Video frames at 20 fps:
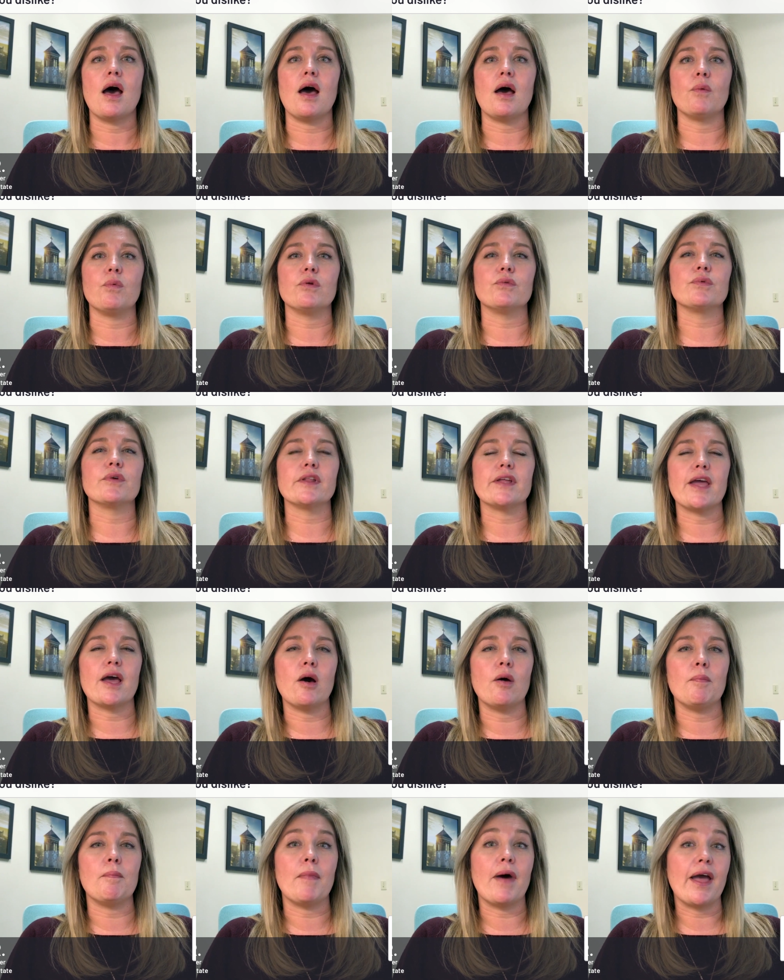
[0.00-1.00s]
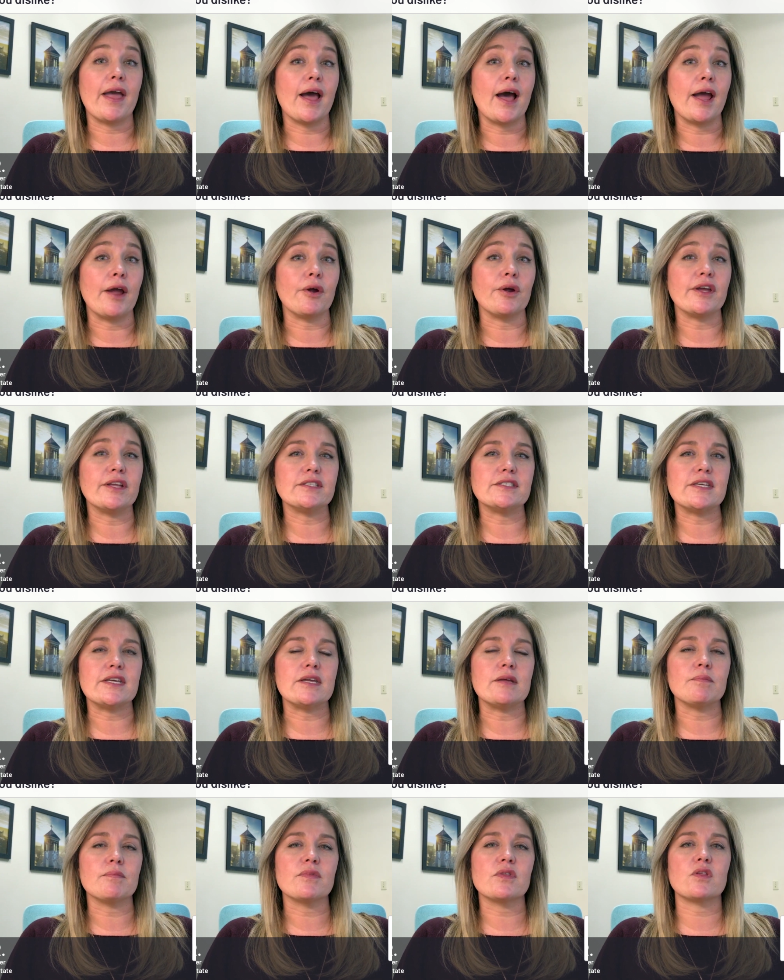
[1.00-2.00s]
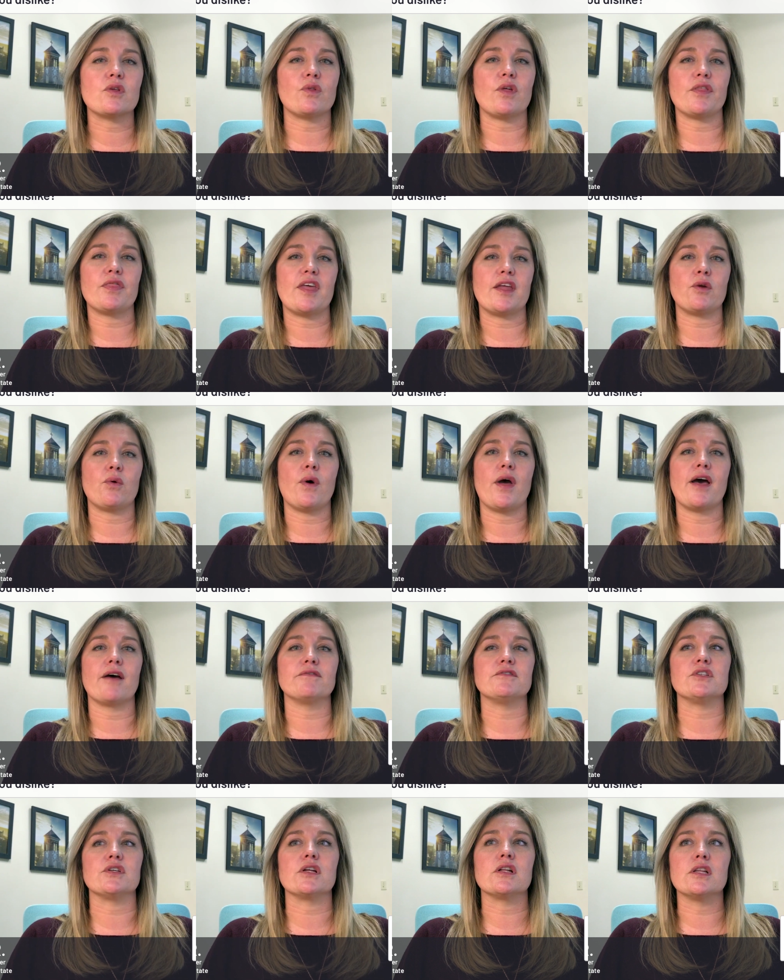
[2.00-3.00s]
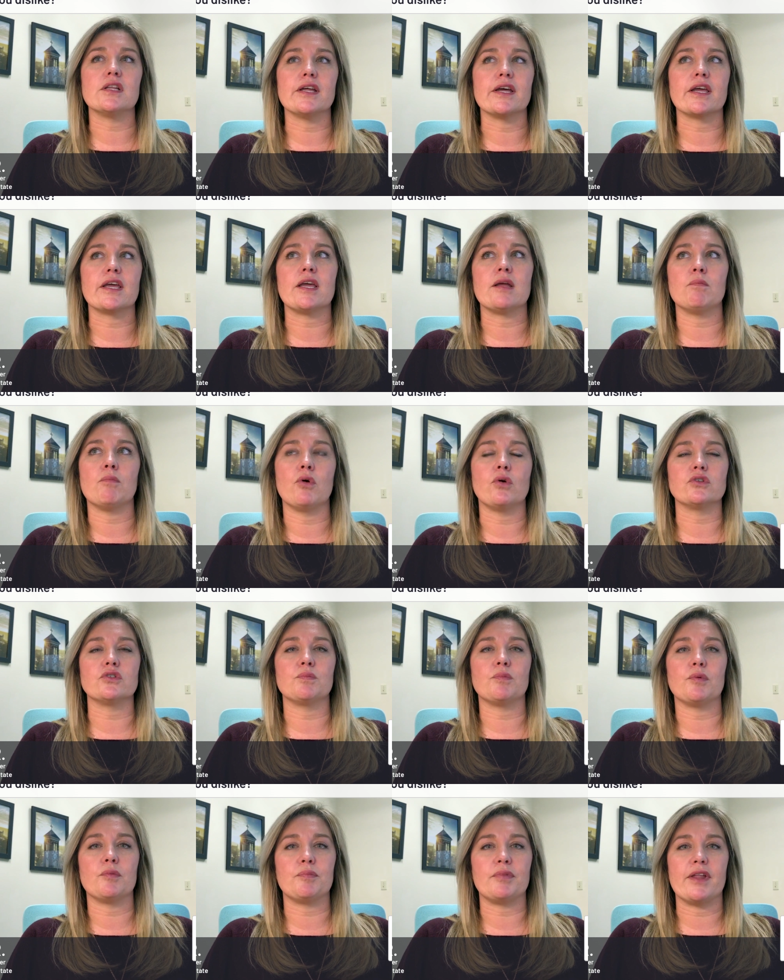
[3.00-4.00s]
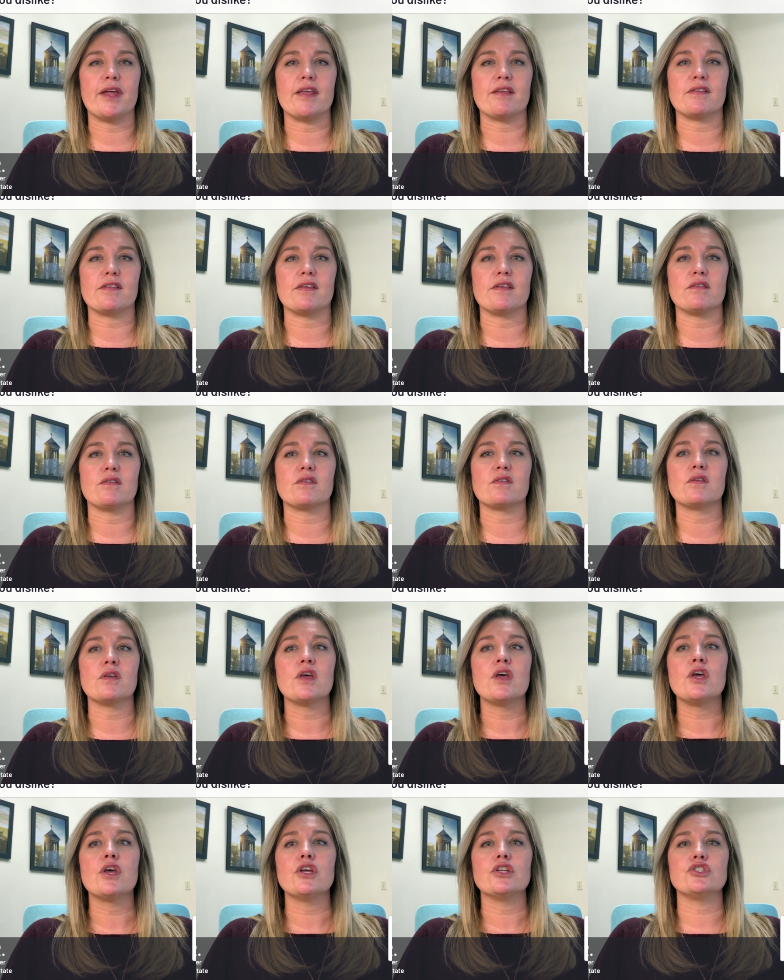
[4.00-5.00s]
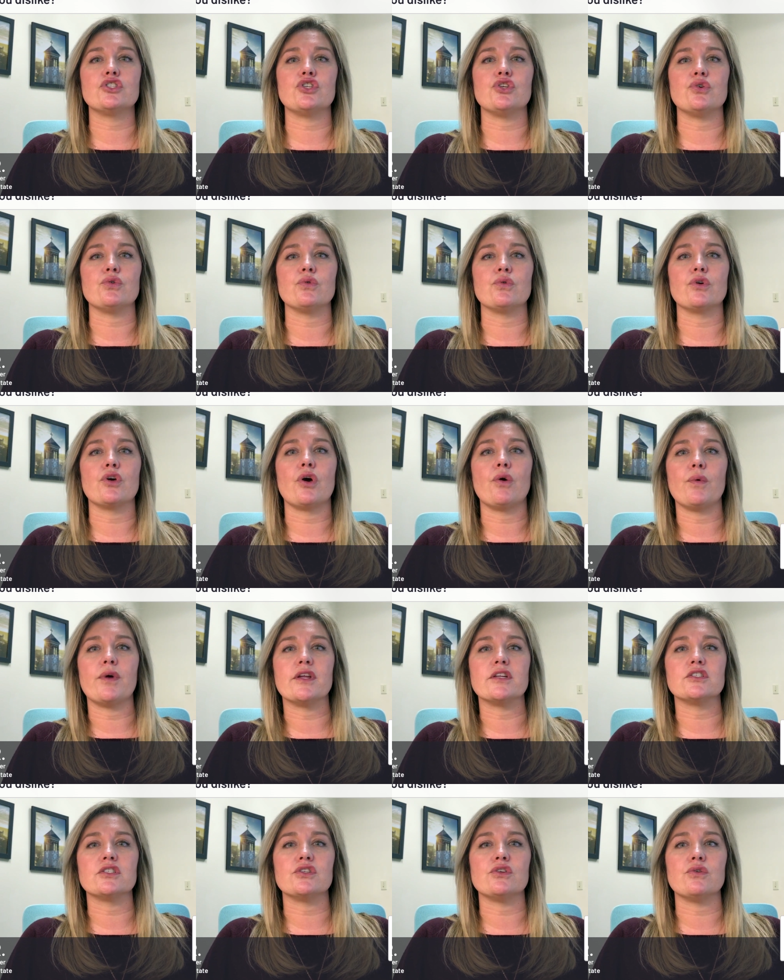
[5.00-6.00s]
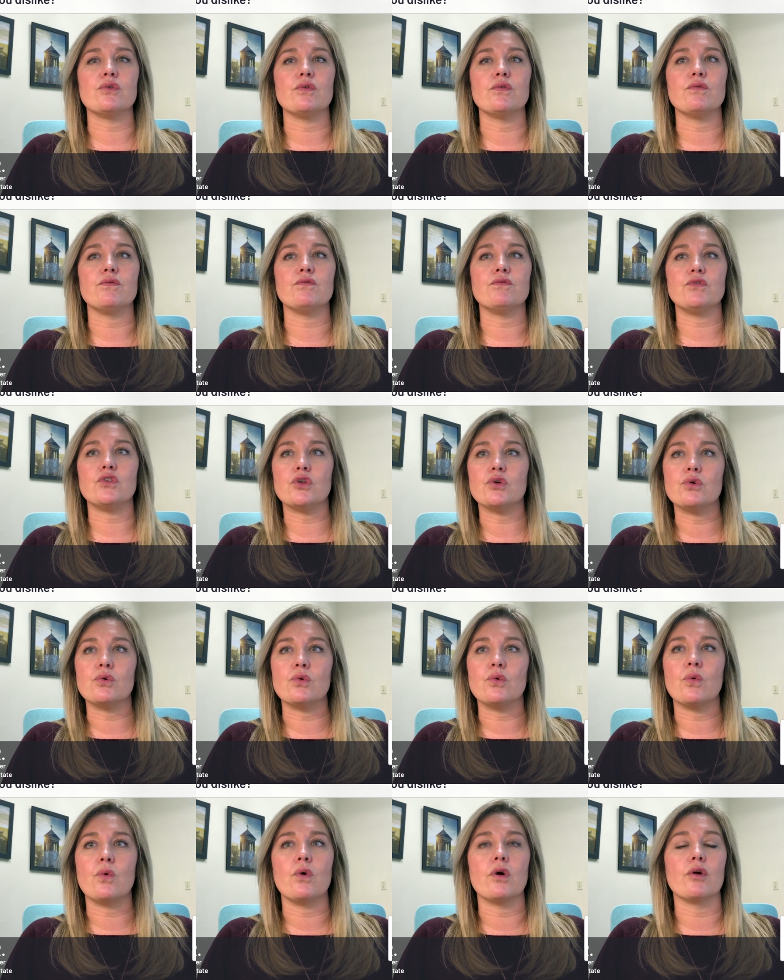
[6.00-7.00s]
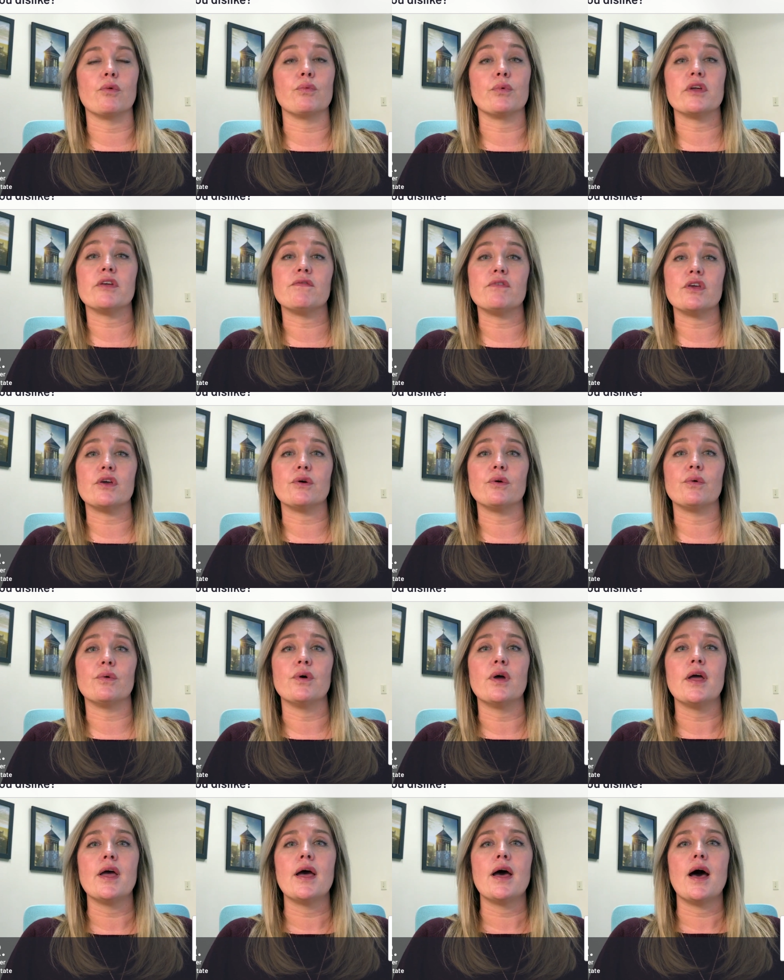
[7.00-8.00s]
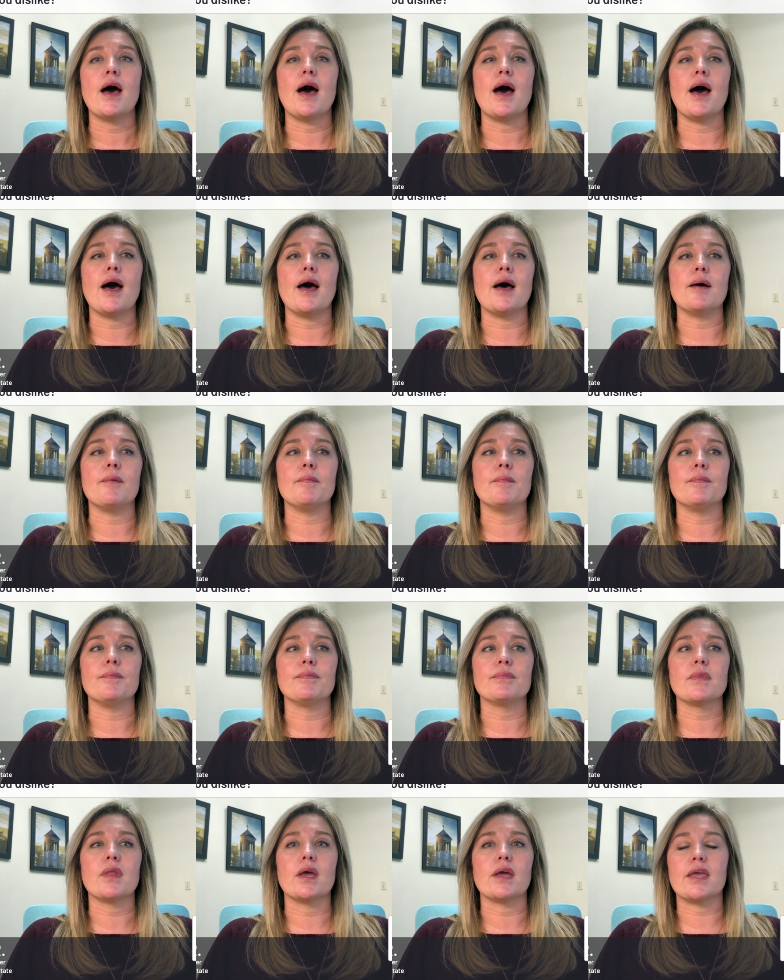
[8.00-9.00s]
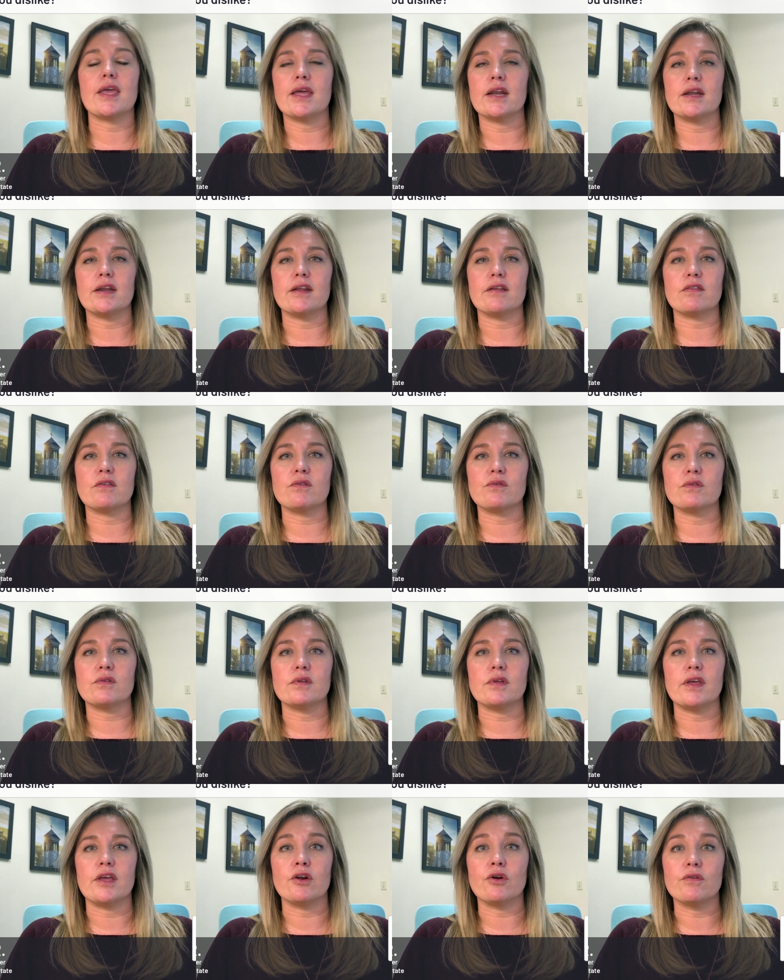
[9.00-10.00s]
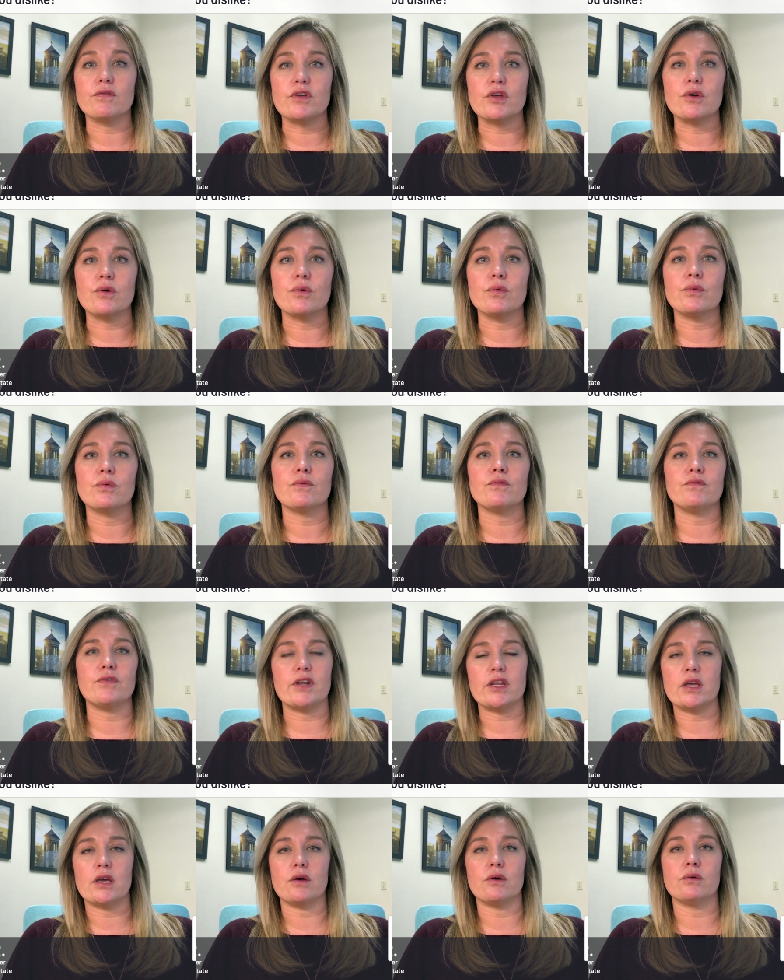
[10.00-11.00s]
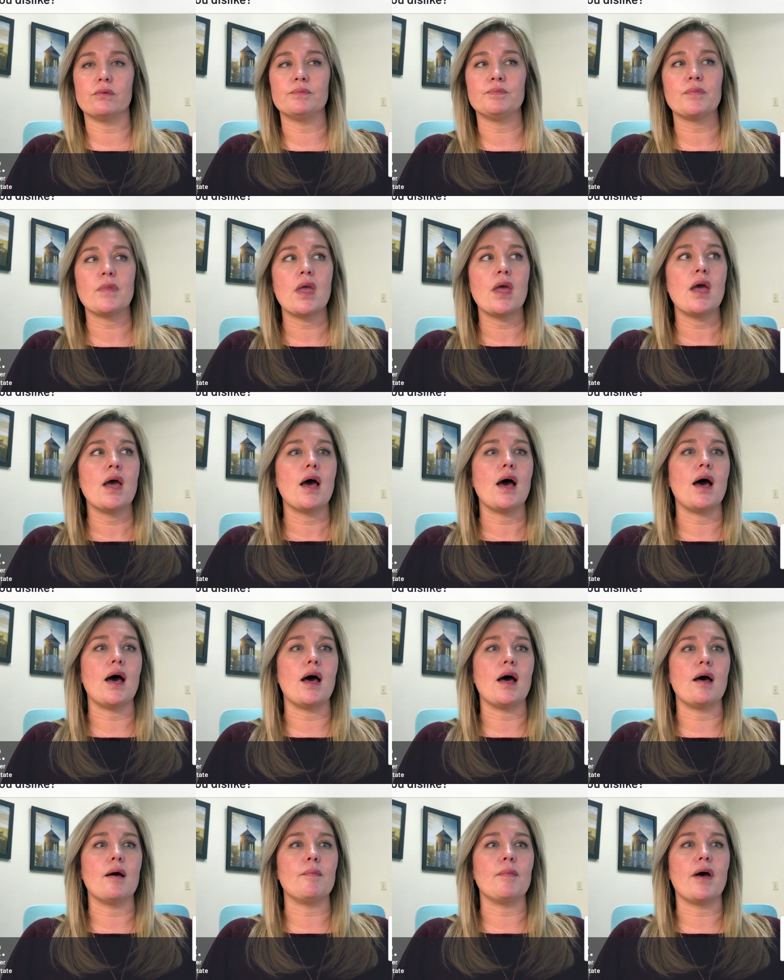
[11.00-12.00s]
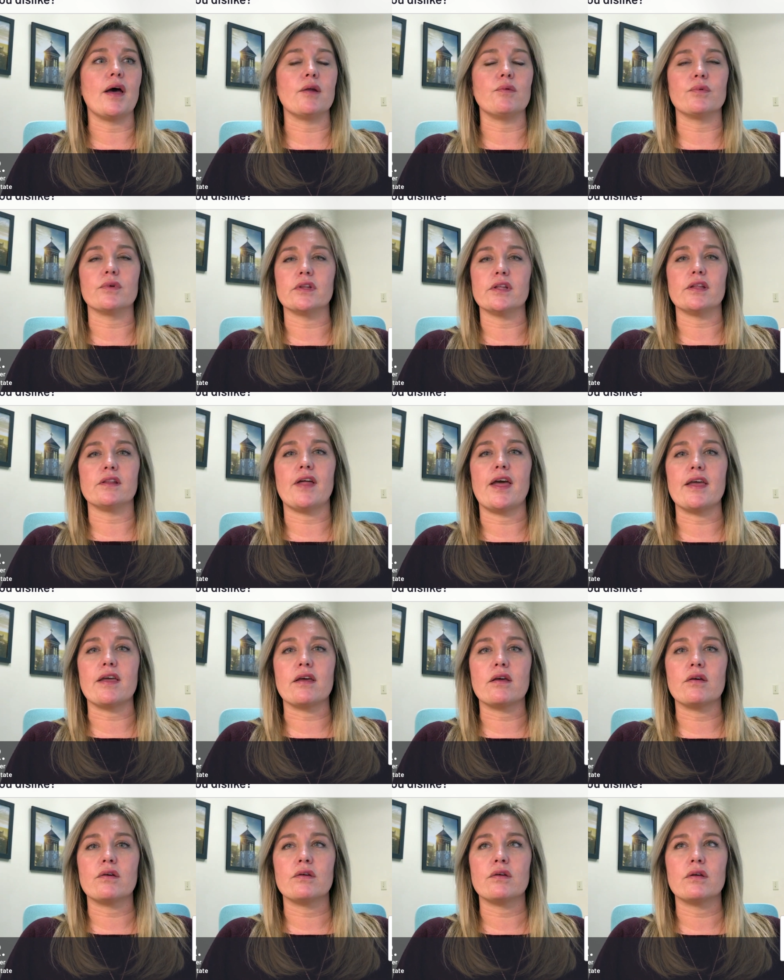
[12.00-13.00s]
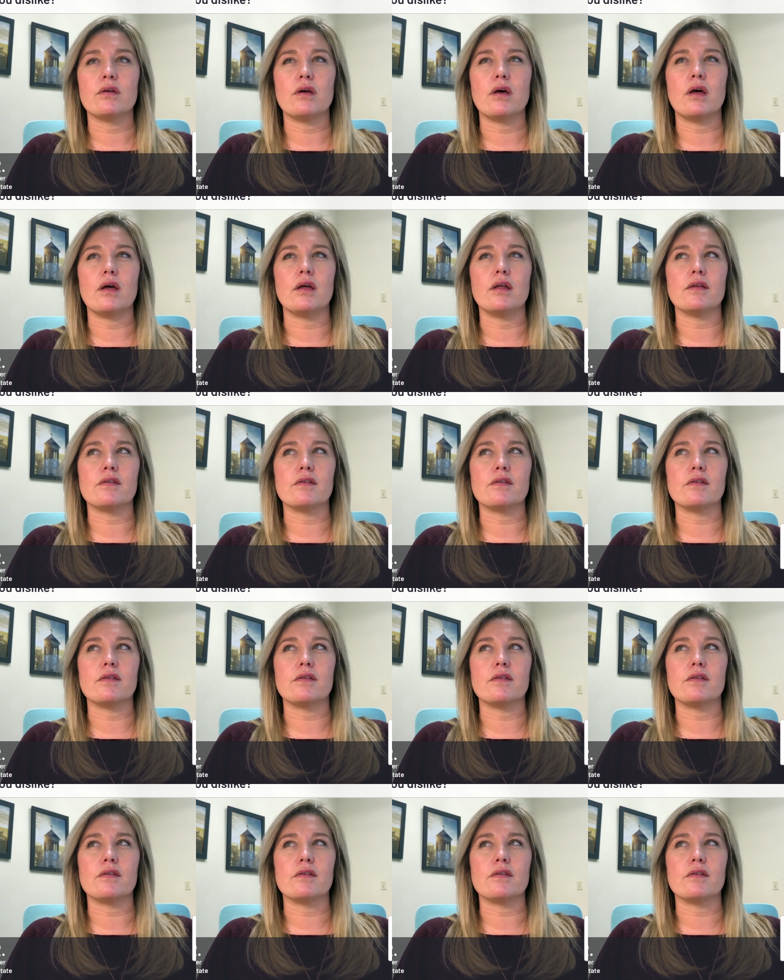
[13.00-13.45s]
would really help my hiring team so that they don't have to click in multiple places to go into view or review a candidate's interview video. I'd really like a